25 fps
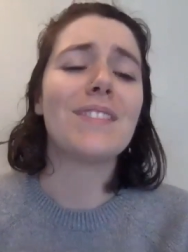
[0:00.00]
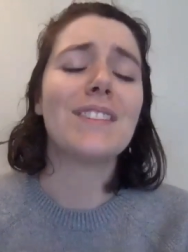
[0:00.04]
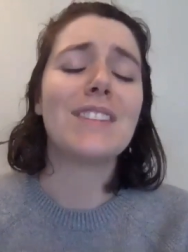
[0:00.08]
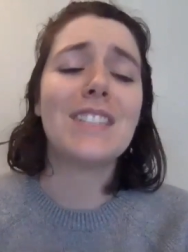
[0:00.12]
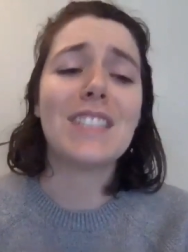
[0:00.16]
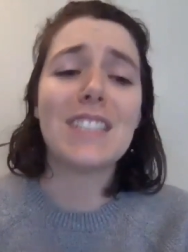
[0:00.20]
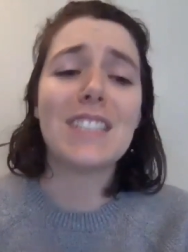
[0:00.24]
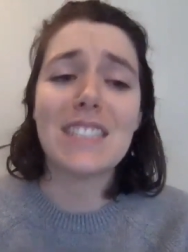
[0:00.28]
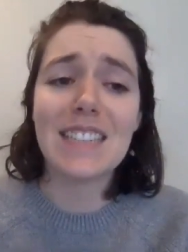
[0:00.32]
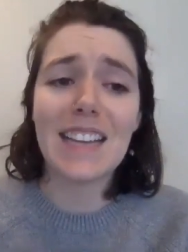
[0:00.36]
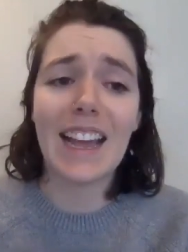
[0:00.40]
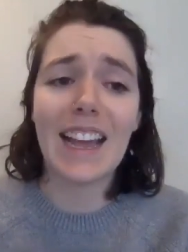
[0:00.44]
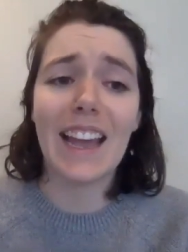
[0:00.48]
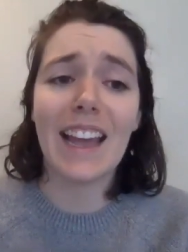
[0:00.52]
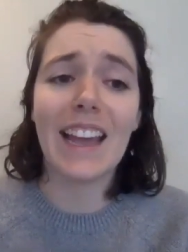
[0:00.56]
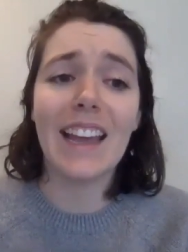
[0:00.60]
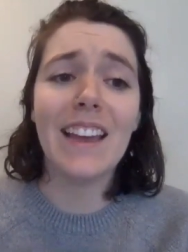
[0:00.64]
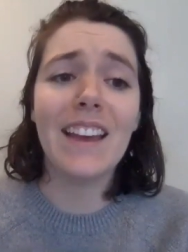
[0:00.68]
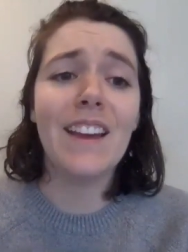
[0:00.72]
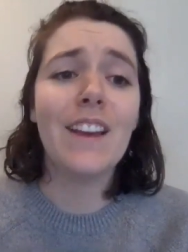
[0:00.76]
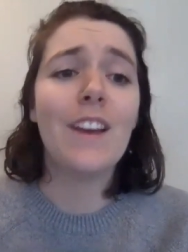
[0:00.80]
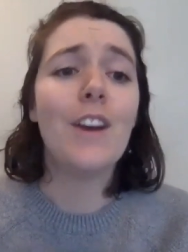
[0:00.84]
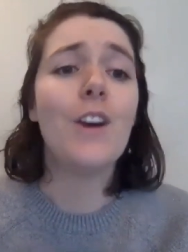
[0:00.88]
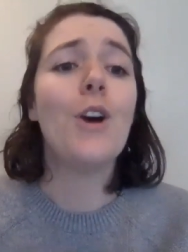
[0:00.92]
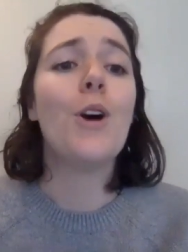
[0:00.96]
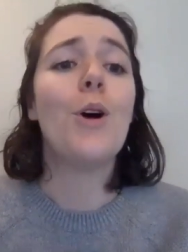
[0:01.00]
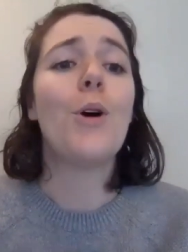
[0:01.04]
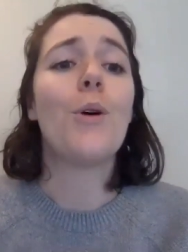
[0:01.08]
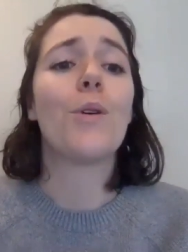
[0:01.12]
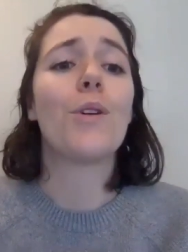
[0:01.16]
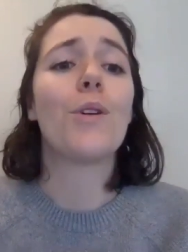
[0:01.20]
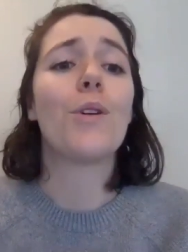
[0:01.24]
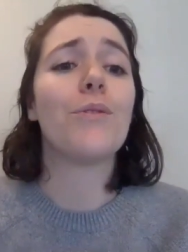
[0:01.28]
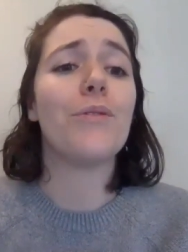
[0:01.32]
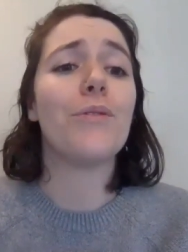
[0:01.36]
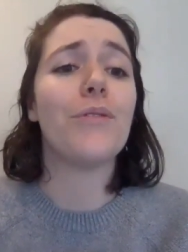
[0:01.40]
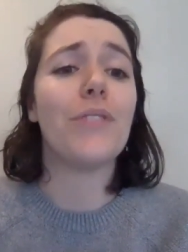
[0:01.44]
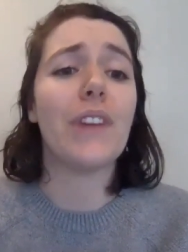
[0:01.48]
Today,
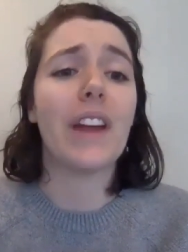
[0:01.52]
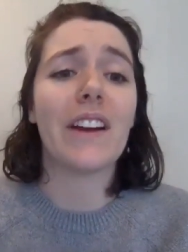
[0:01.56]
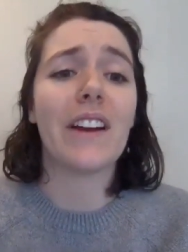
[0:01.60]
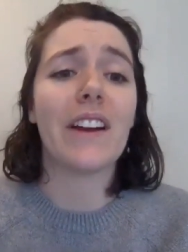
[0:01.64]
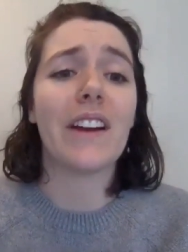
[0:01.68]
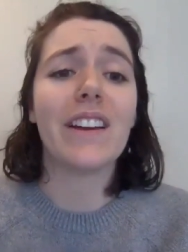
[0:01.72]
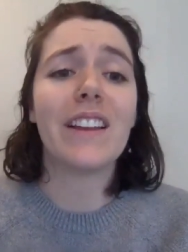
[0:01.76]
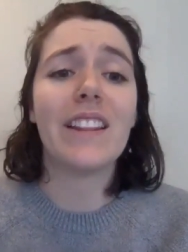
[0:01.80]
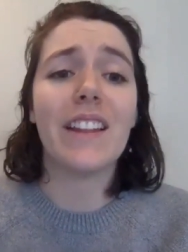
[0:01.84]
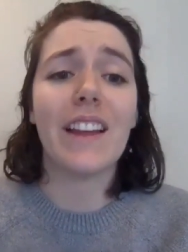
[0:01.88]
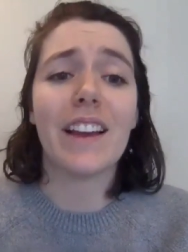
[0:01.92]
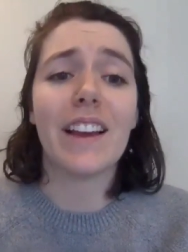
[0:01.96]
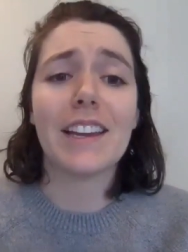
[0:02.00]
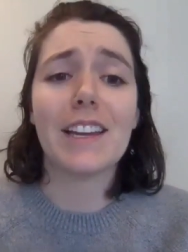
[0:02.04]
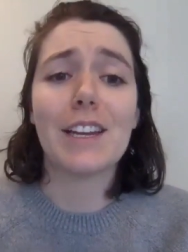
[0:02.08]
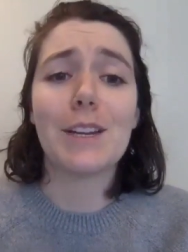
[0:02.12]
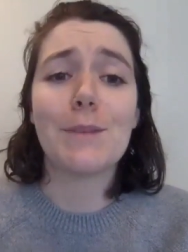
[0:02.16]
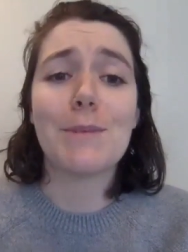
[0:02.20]
we're very lucky to